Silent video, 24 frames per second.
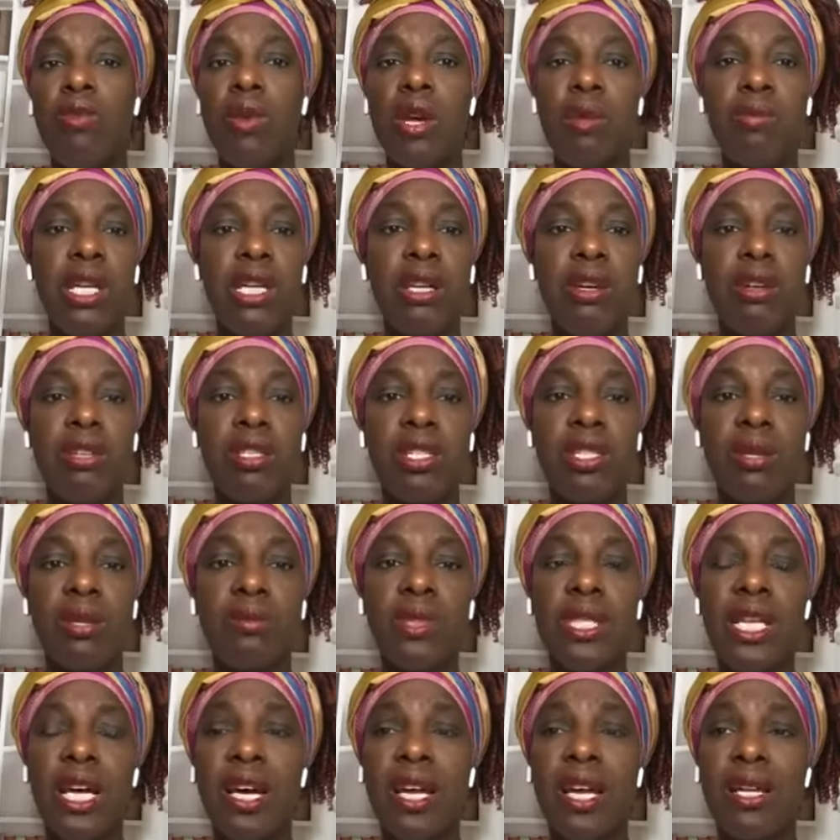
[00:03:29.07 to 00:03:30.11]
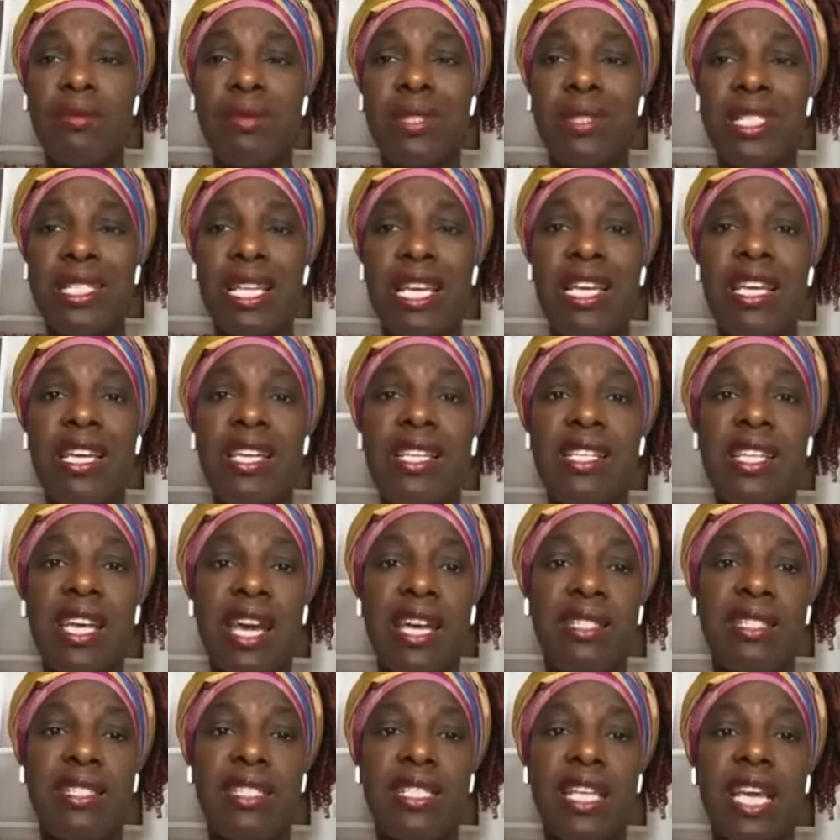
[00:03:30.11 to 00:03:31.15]
Women are sometimes seen
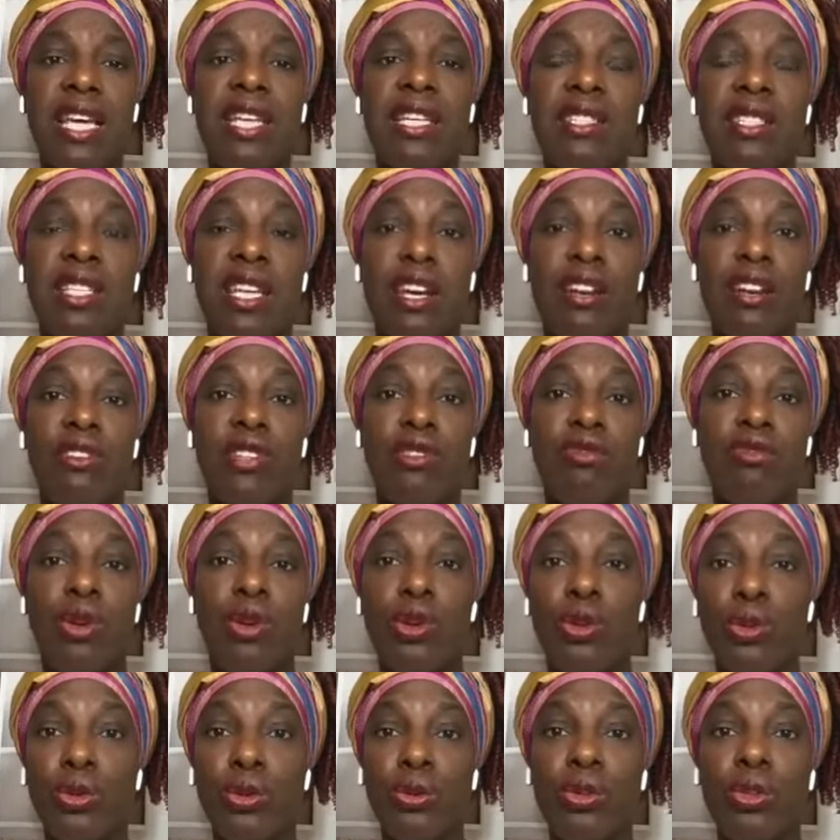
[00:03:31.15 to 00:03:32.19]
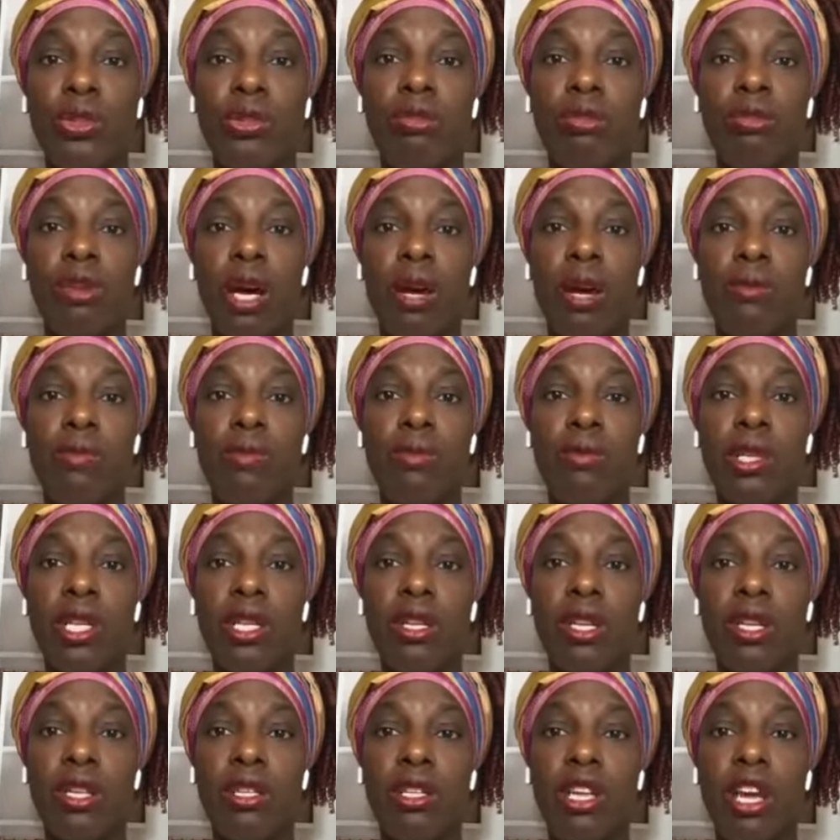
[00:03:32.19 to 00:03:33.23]
as secondary roles.
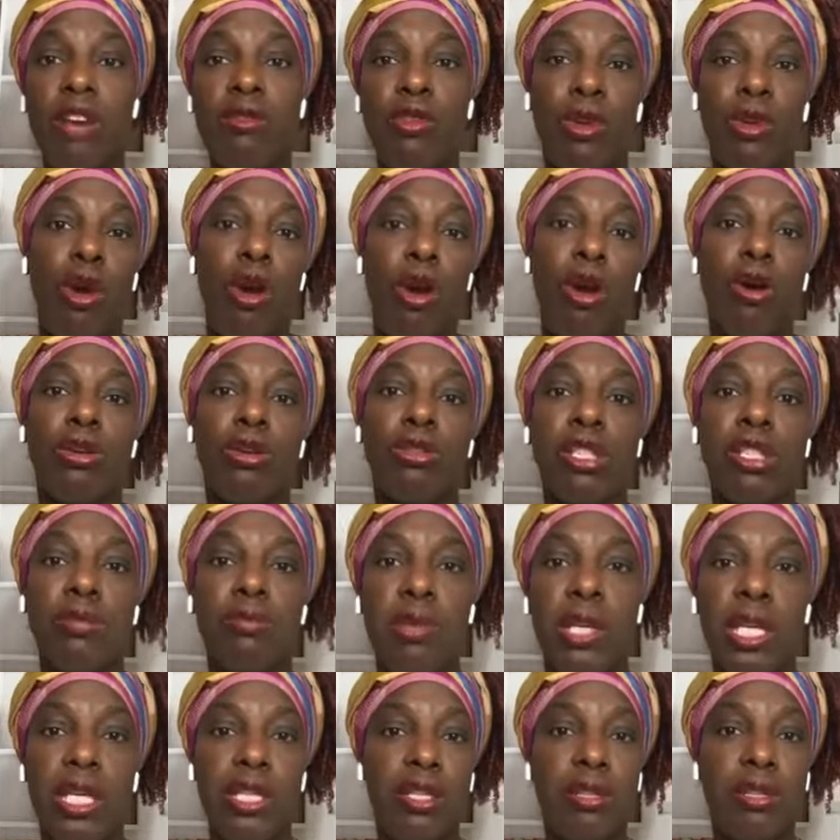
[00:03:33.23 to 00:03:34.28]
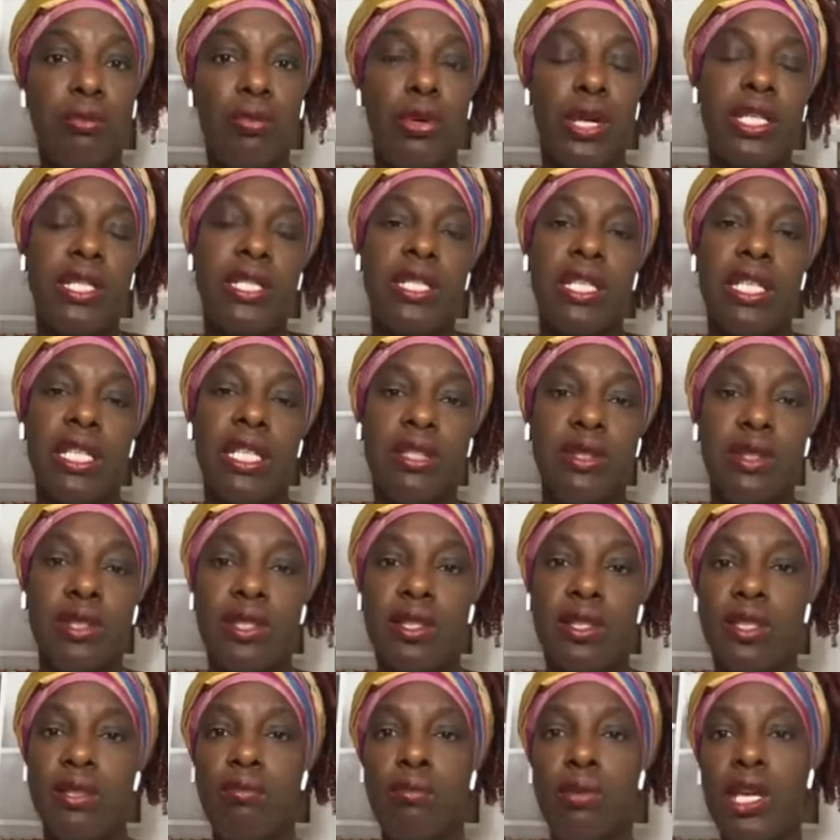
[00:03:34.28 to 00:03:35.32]
We're never called to be the
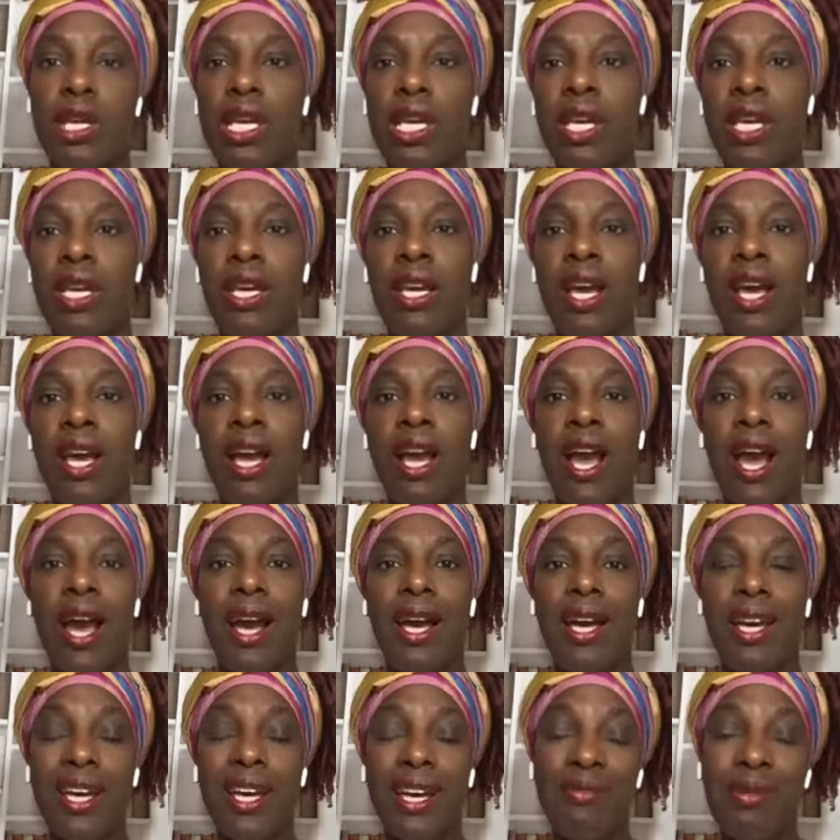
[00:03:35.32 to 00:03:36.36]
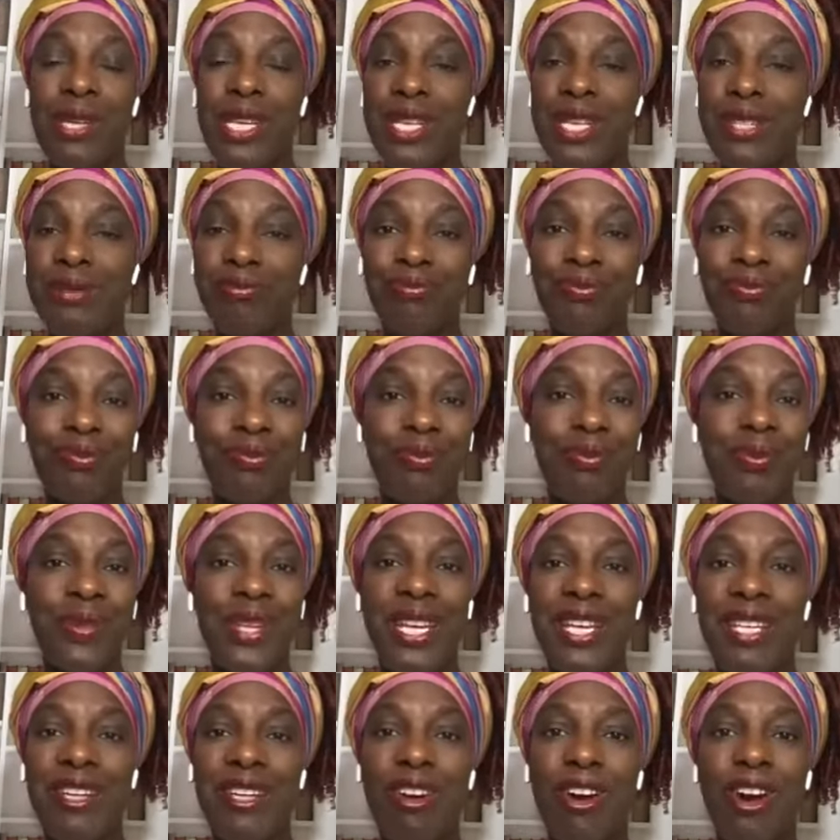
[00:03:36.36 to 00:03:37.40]
presidents, to be, I mean,
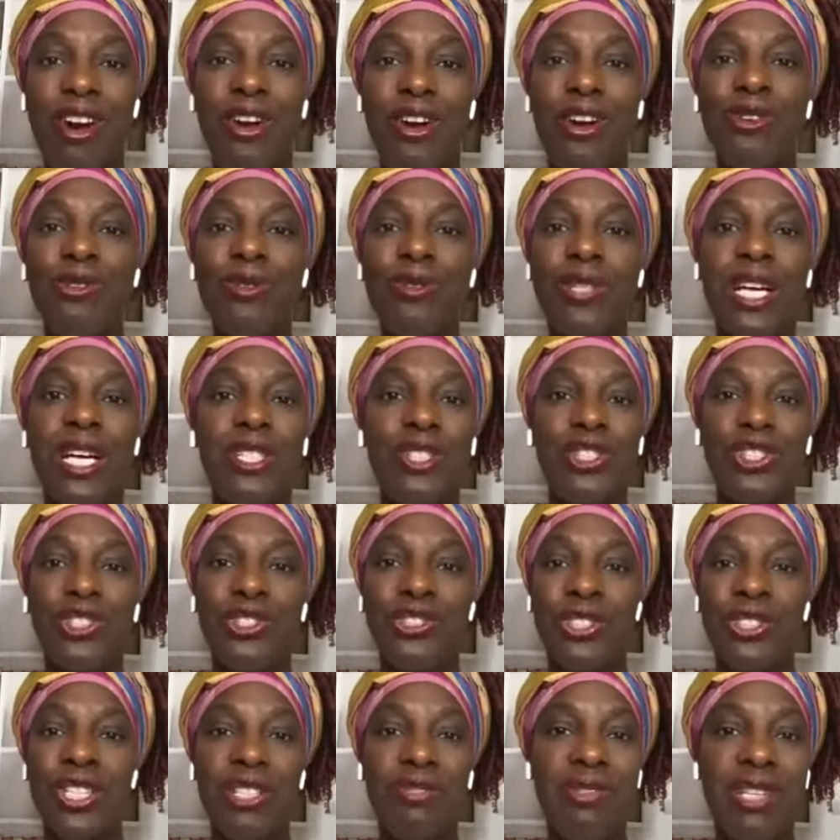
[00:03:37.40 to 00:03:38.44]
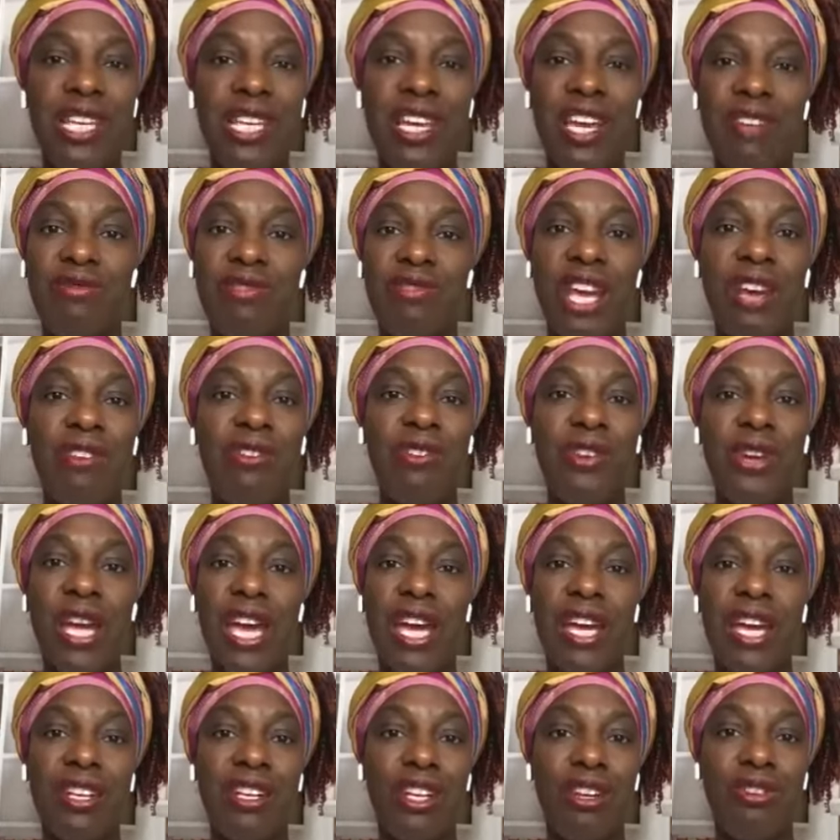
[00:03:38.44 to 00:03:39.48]
in our own country, we have never
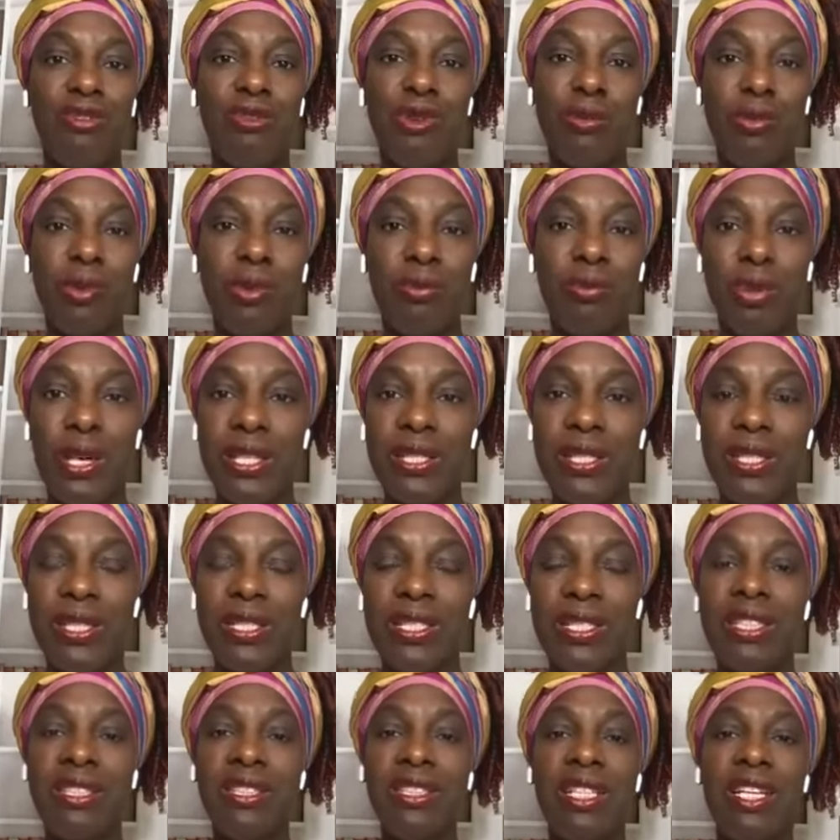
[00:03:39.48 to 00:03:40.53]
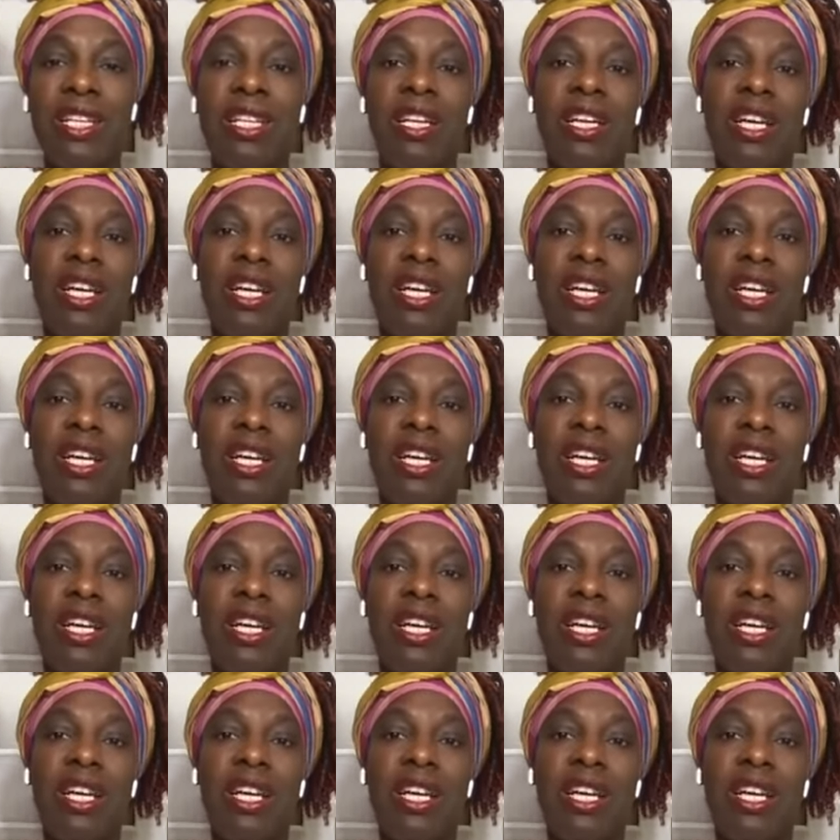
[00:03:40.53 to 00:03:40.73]
had a woman president.